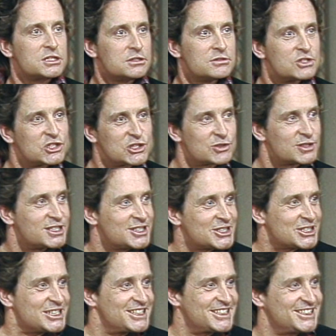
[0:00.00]
going strong.
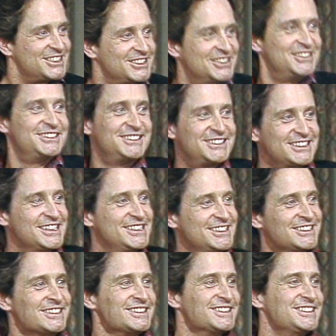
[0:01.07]
Is he a
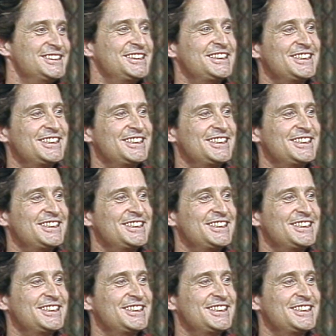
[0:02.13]
lot like